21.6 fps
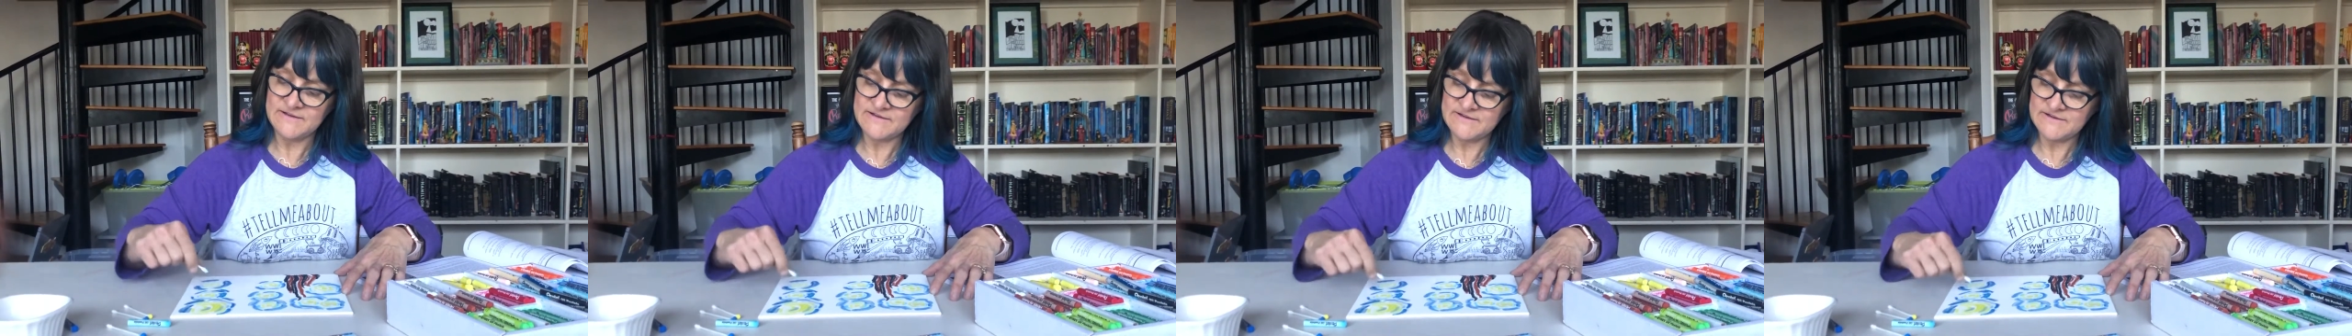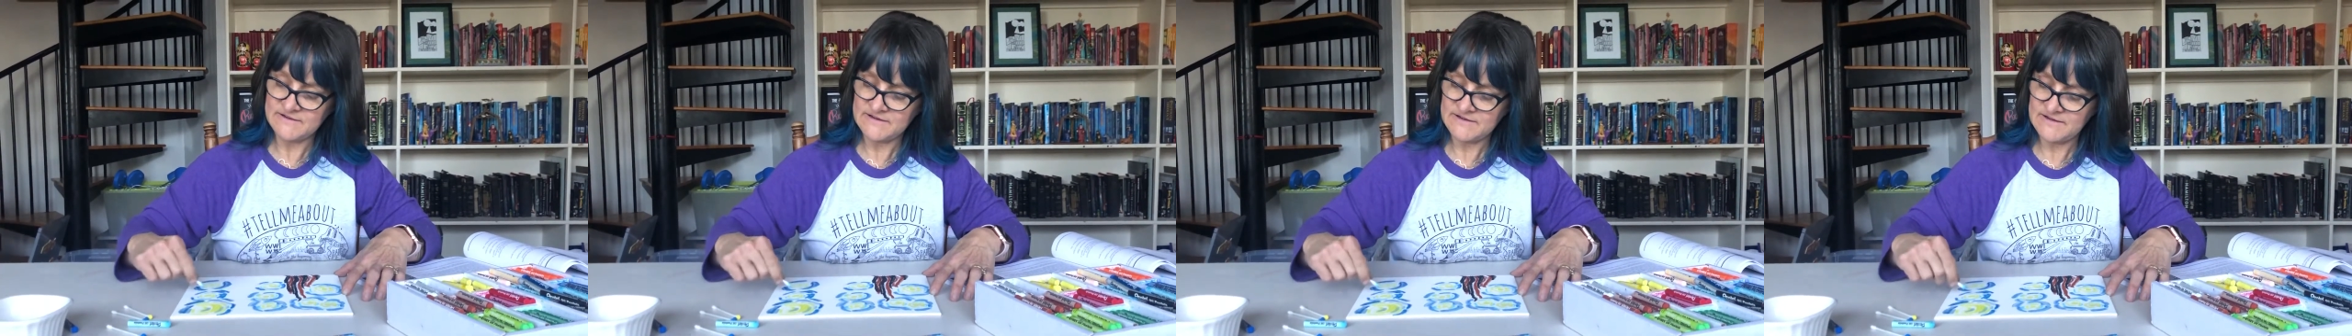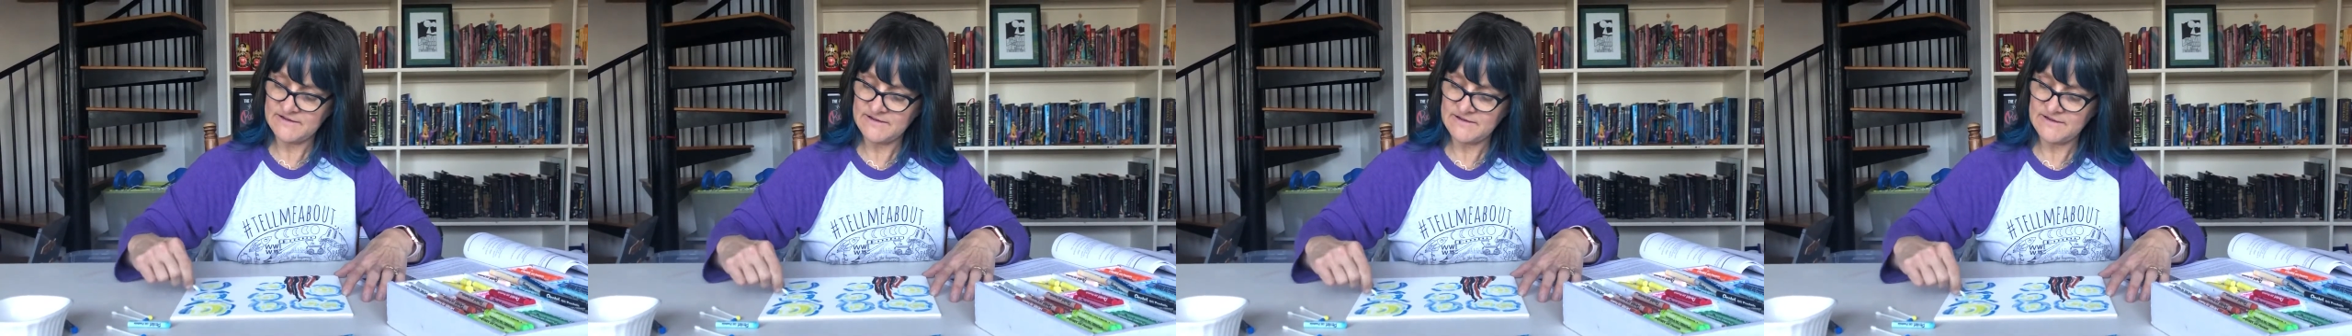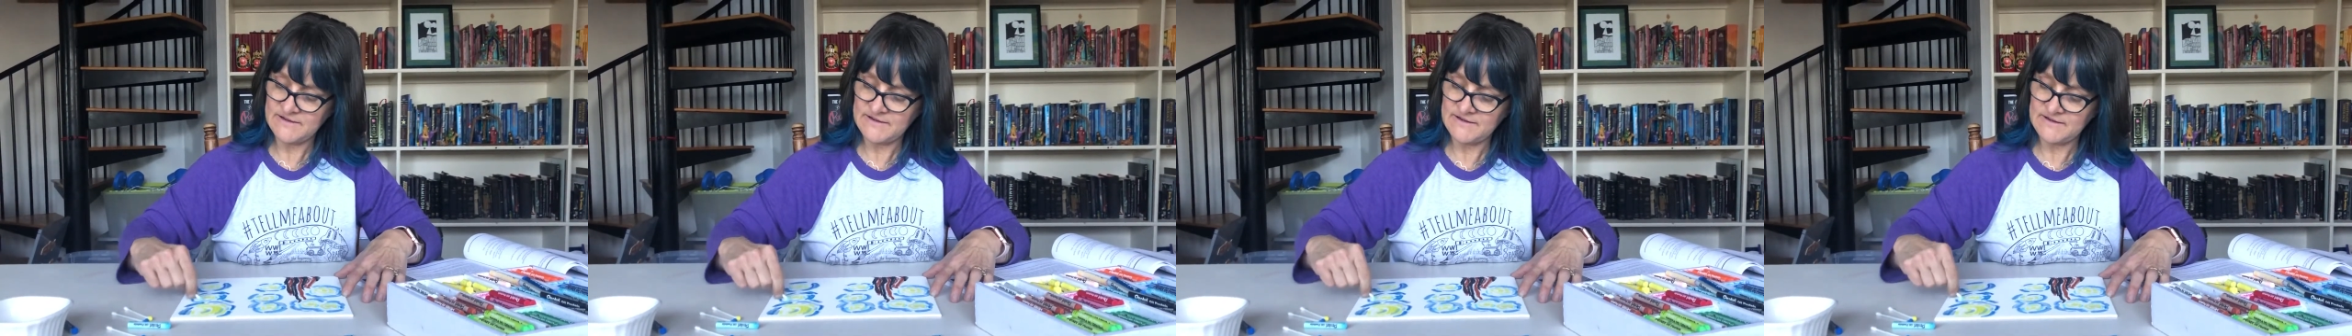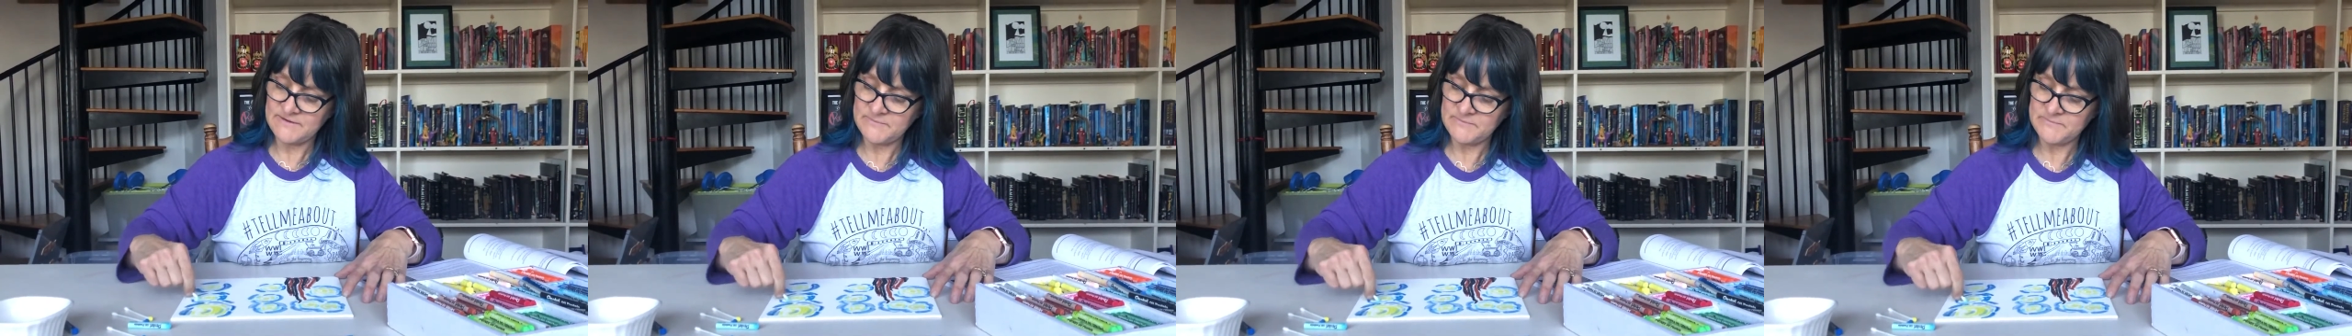
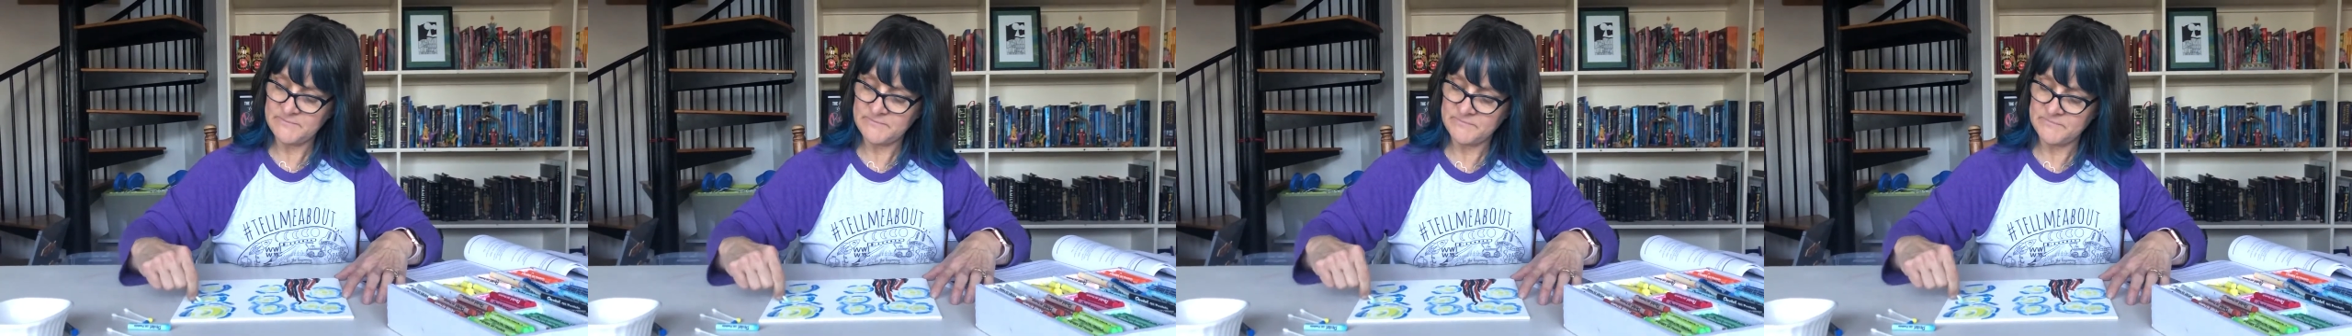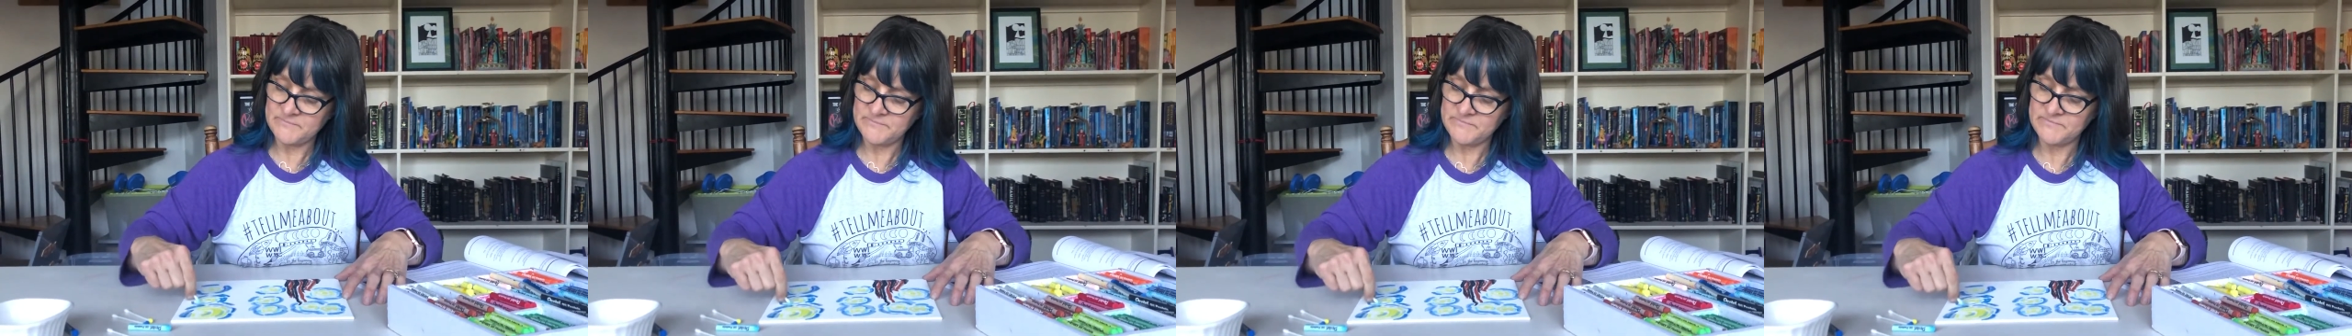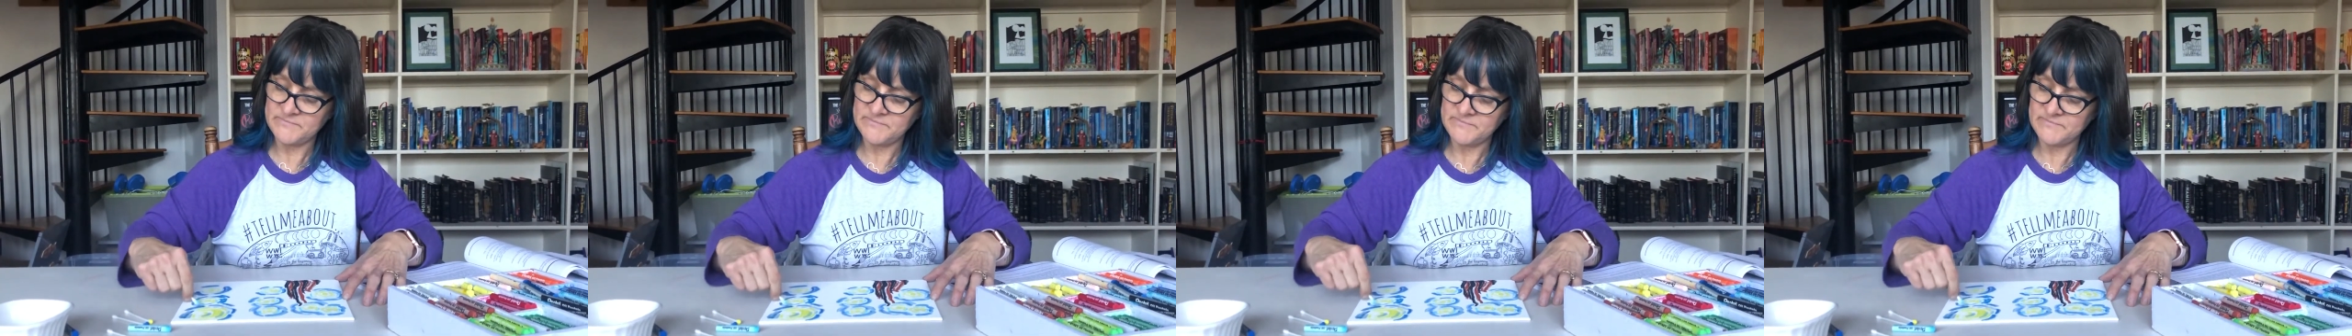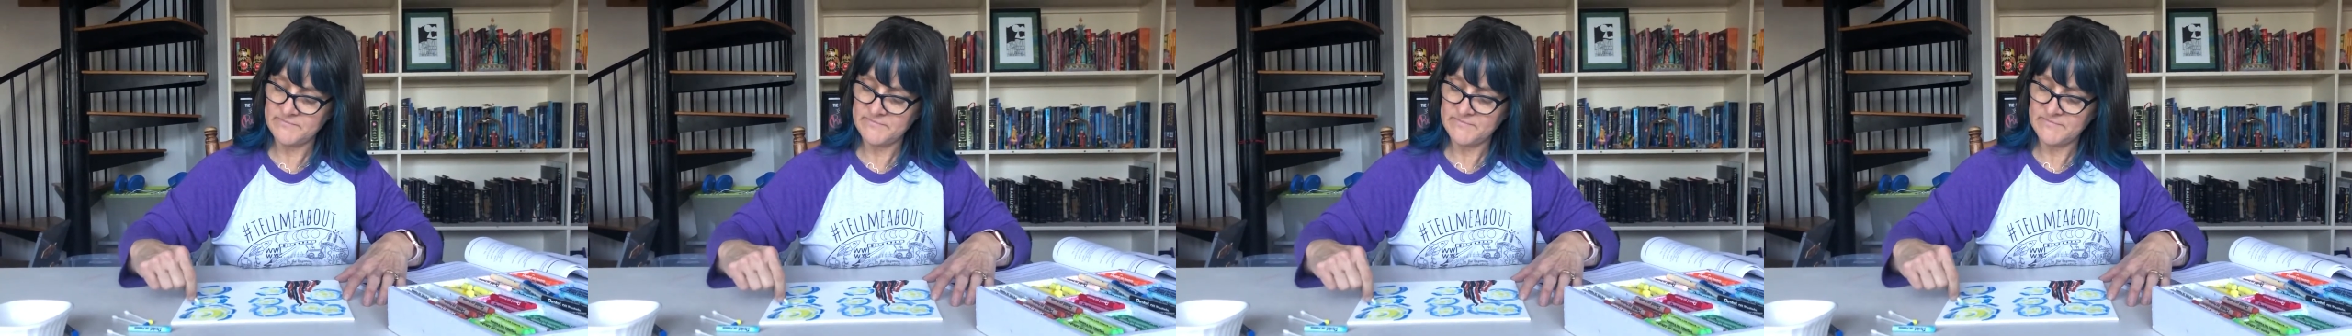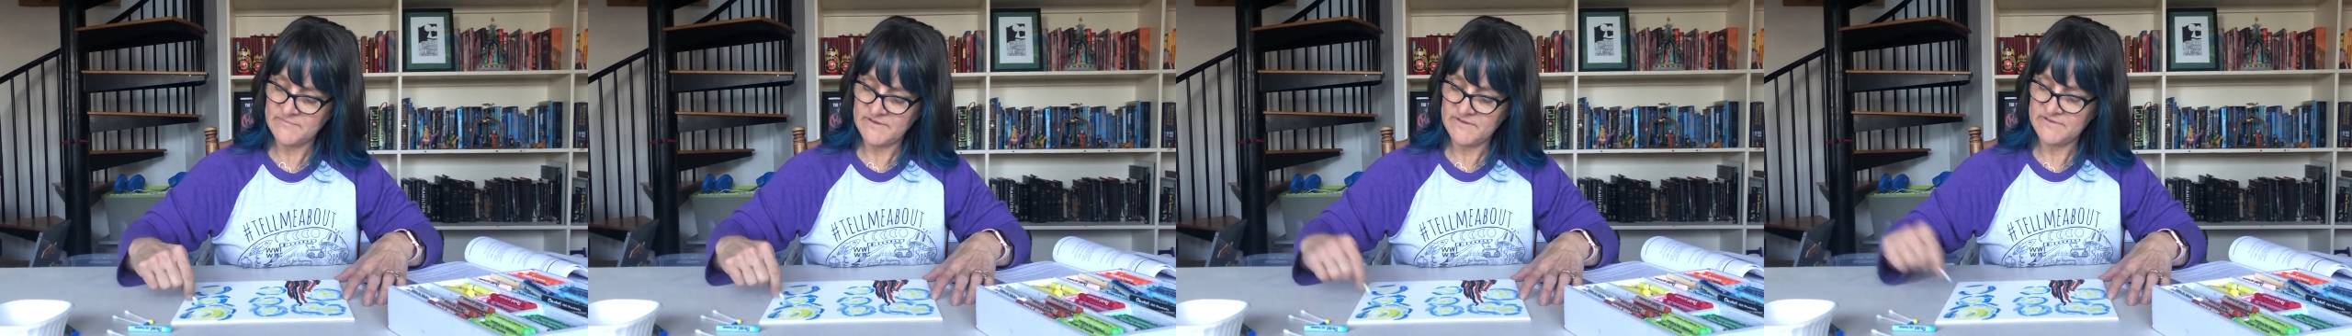Okay.
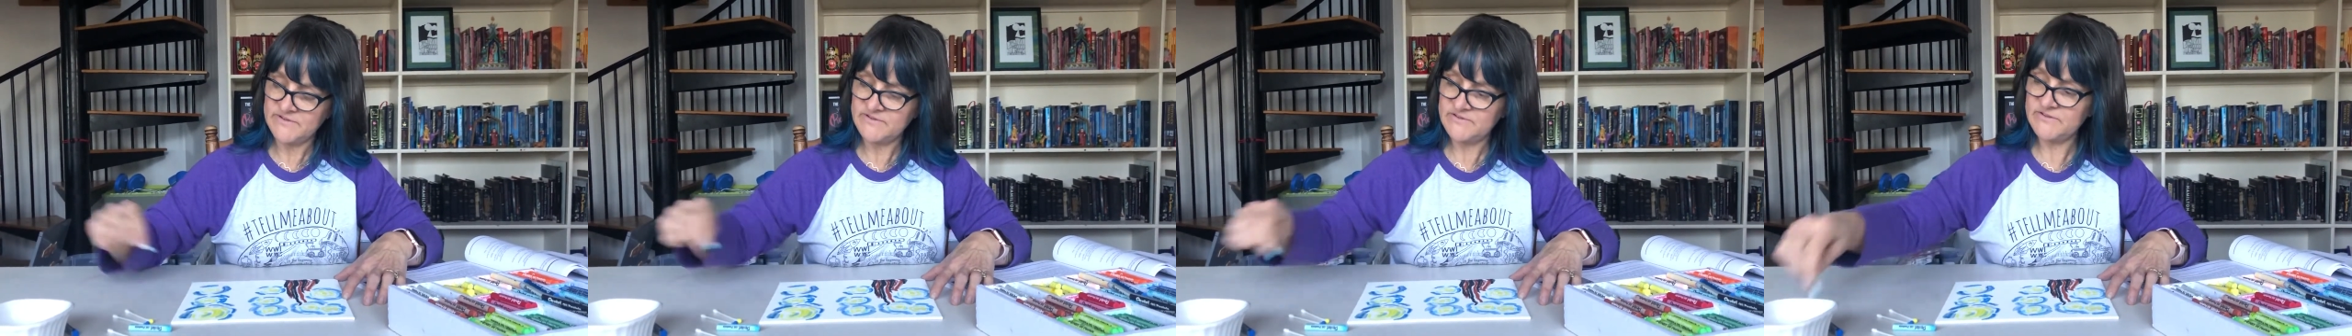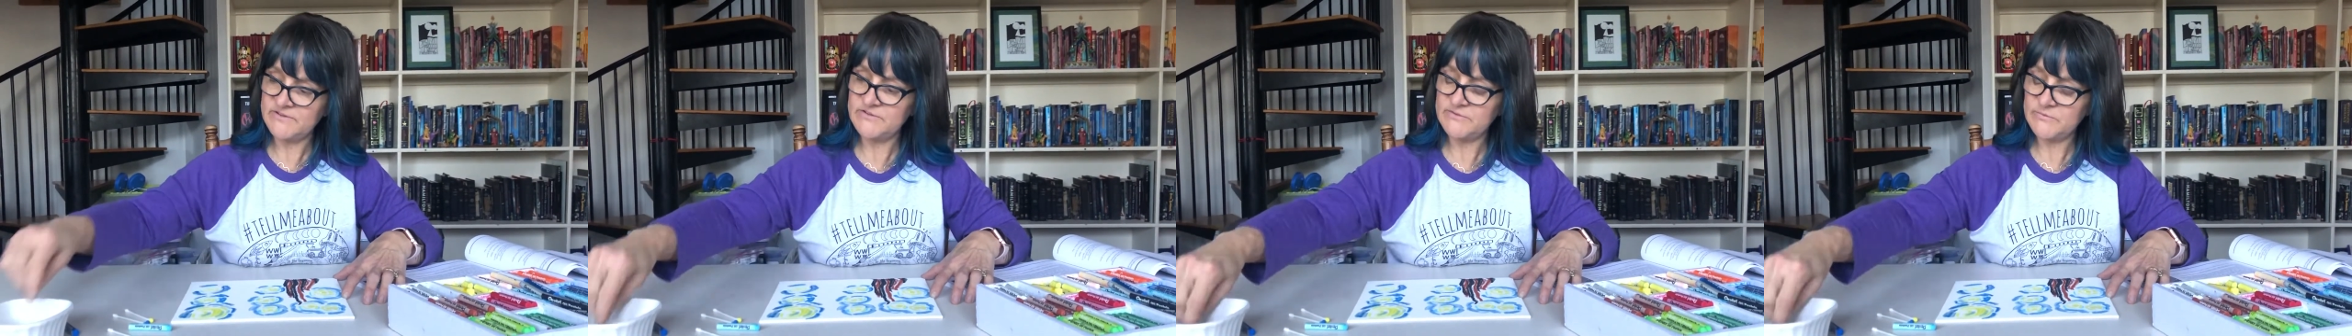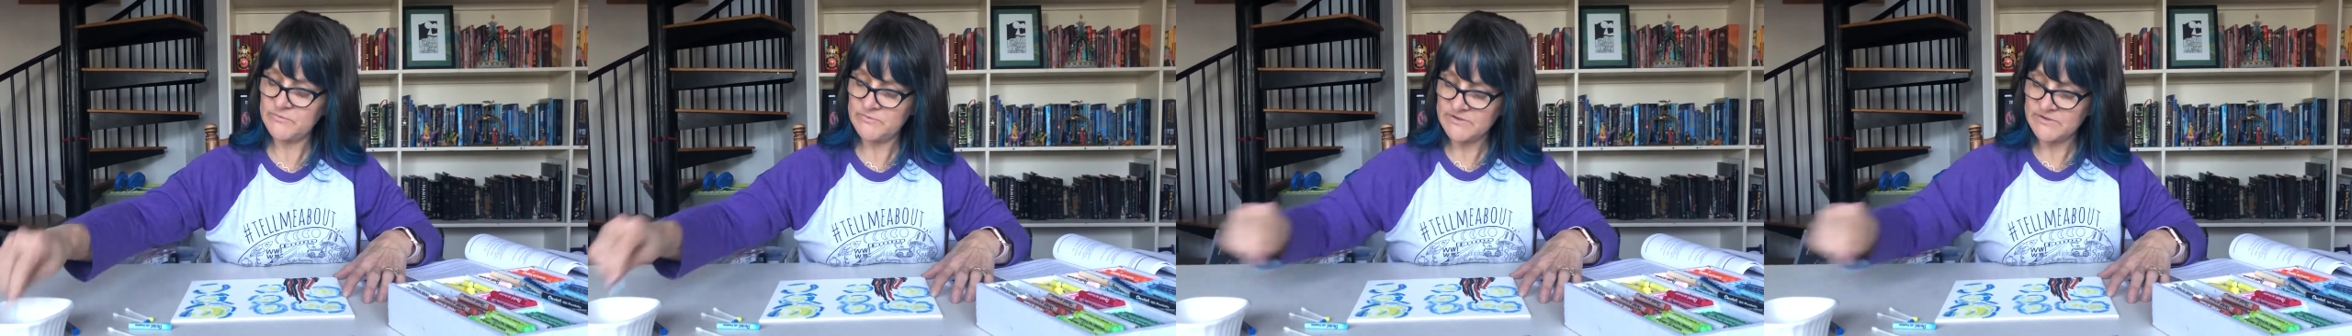This is